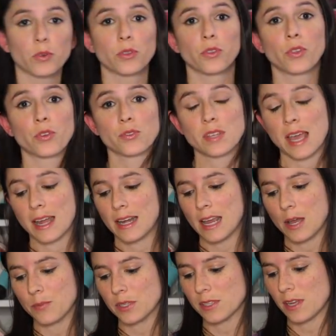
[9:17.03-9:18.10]
both of those on
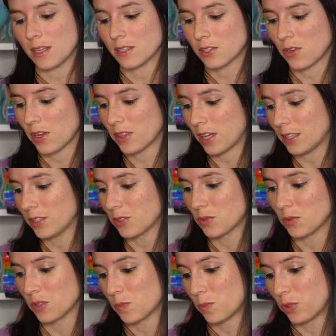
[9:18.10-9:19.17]
Amazon so I thought this
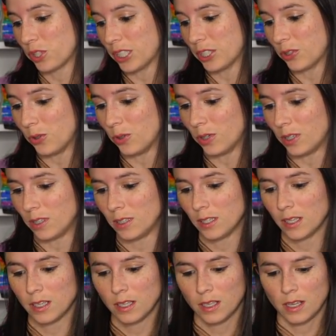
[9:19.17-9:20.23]
was pretty cool
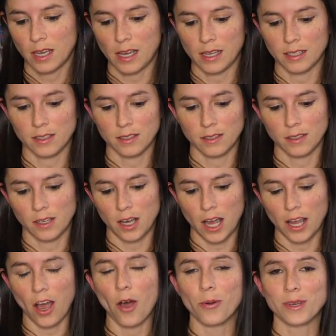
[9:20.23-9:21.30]
and
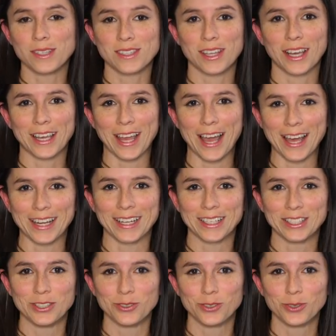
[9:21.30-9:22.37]
I always like
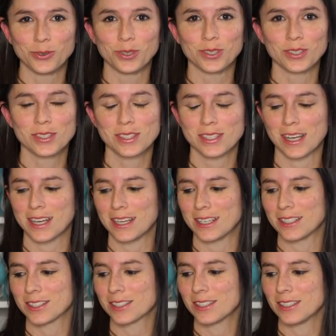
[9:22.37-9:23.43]
adding new tools
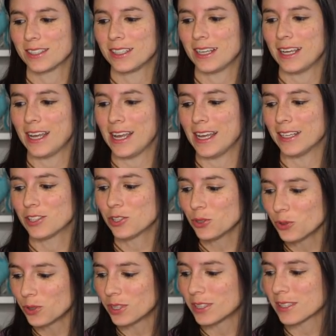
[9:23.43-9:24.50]
uh,
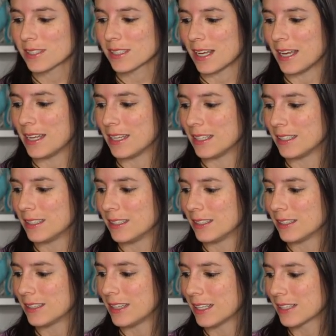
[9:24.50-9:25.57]
tools
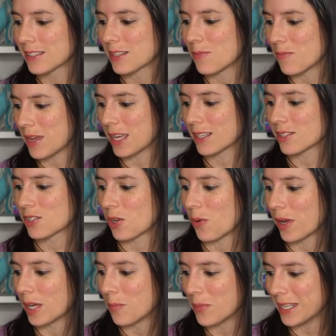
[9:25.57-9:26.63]
and things that make
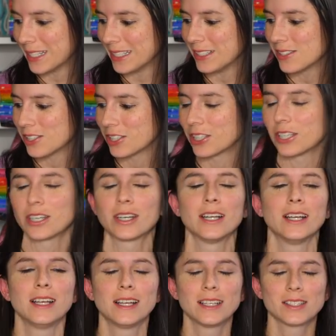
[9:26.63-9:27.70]
sewing a bit easier
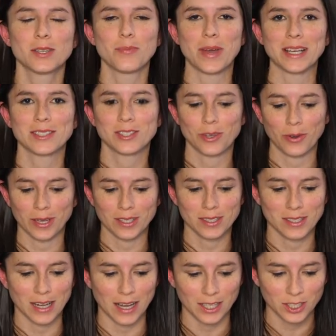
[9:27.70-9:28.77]
to my sewing
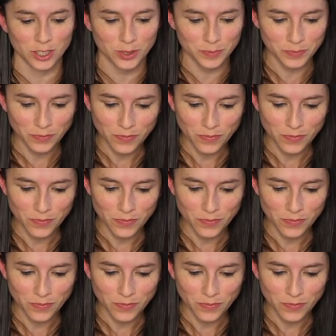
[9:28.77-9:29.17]
stash.